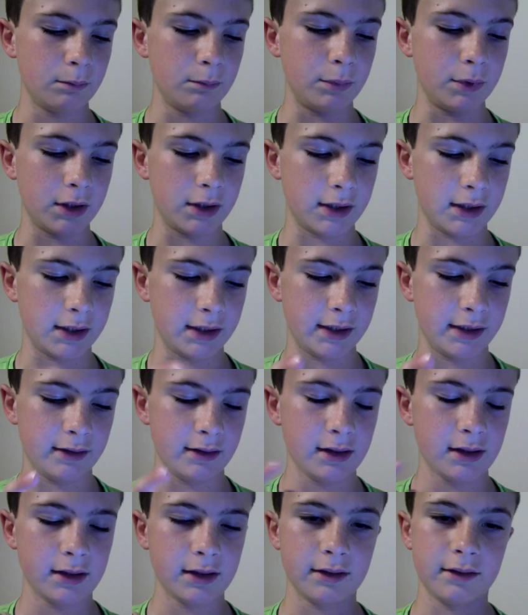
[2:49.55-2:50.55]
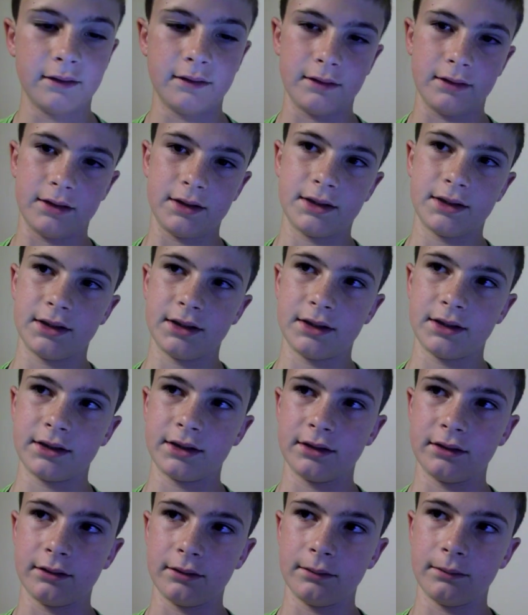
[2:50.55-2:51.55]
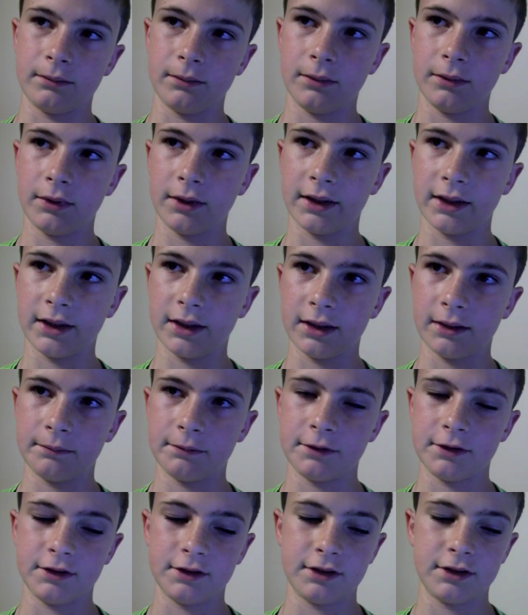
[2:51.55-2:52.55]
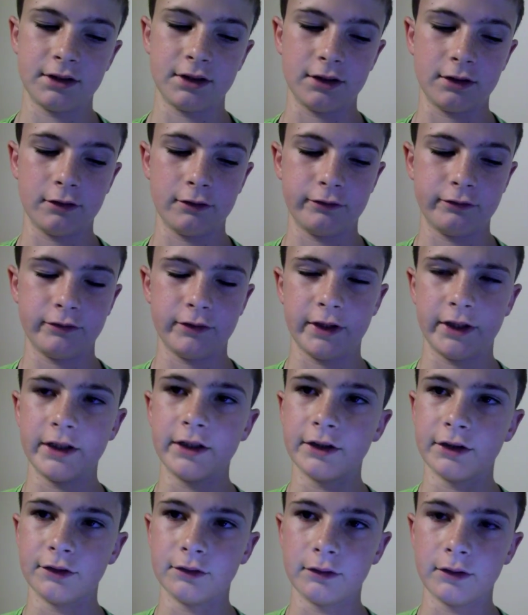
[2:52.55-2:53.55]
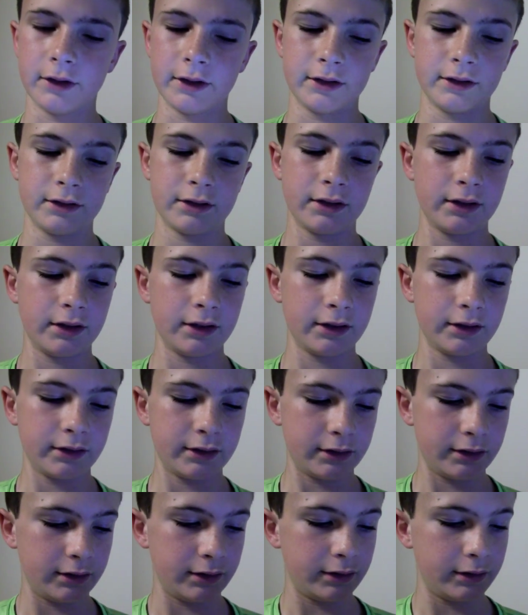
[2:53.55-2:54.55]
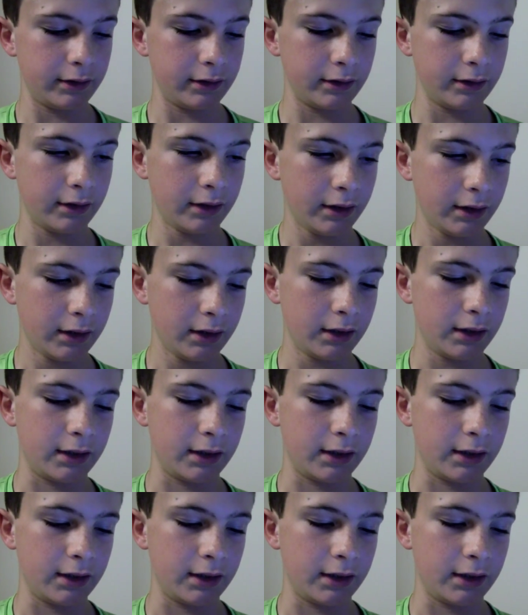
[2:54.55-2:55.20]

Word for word: by the system apps and stuff, Android and things in there.